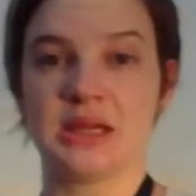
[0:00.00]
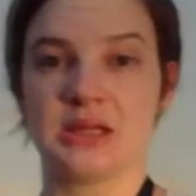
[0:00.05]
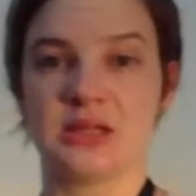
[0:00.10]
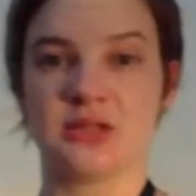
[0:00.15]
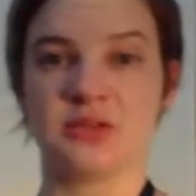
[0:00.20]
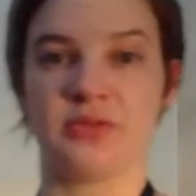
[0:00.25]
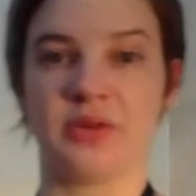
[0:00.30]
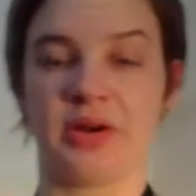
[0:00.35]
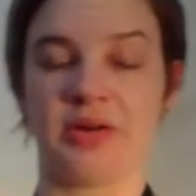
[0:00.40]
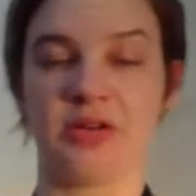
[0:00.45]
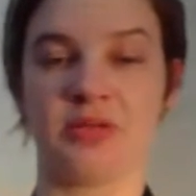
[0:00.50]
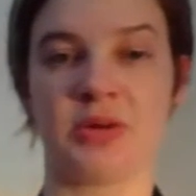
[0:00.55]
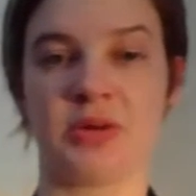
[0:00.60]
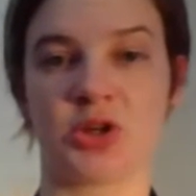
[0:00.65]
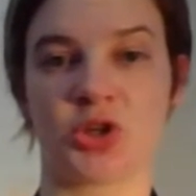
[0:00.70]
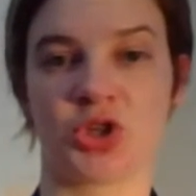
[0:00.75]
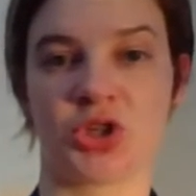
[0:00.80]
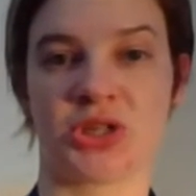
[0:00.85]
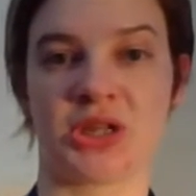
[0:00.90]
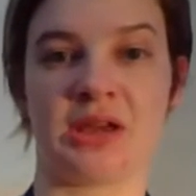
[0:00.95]
is very
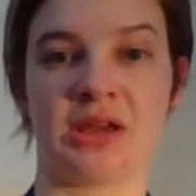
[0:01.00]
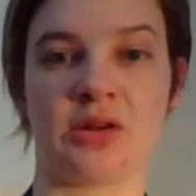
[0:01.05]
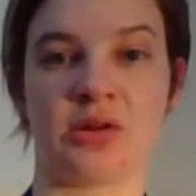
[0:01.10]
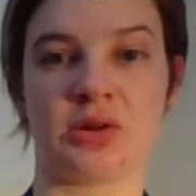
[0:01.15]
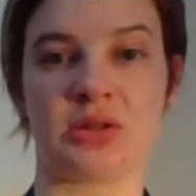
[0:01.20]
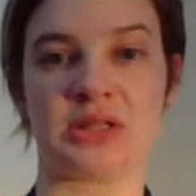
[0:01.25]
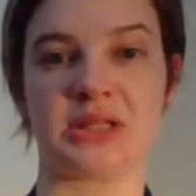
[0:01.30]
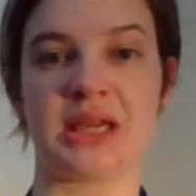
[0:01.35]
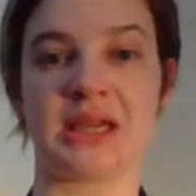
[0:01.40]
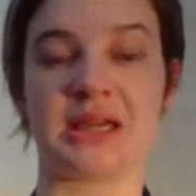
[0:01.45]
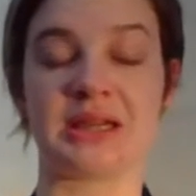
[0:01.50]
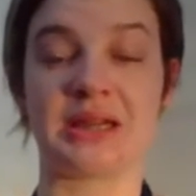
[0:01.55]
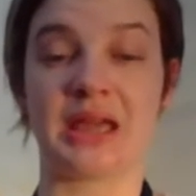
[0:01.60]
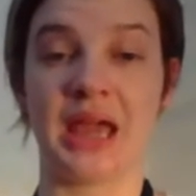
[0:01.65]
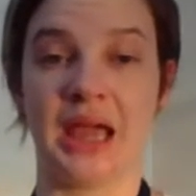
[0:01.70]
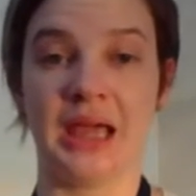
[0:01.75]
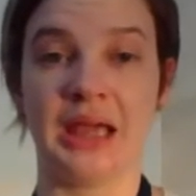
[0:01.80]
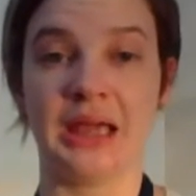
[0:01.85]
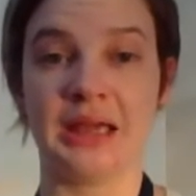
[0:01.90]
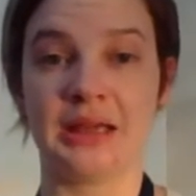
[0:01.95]
much set on saying,
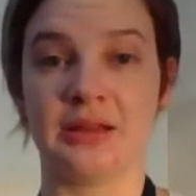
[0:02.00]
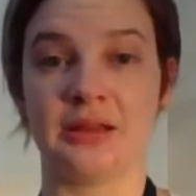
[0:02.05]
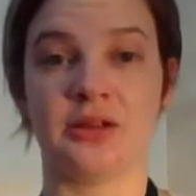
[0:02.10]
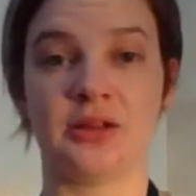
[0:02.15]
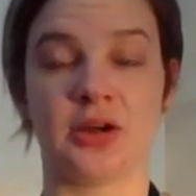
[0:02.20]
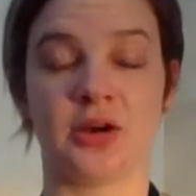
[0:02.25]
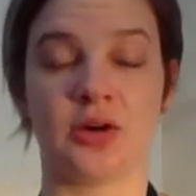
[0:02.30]
hey,